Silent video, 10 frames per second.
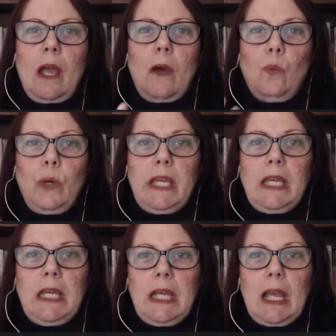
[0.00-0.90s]

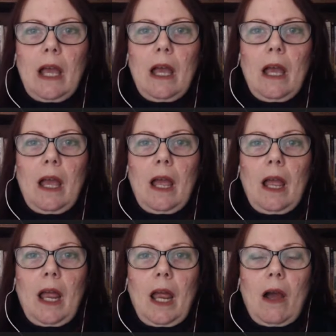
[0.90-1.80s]
We
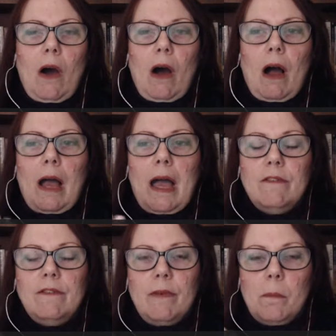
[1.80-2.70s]
have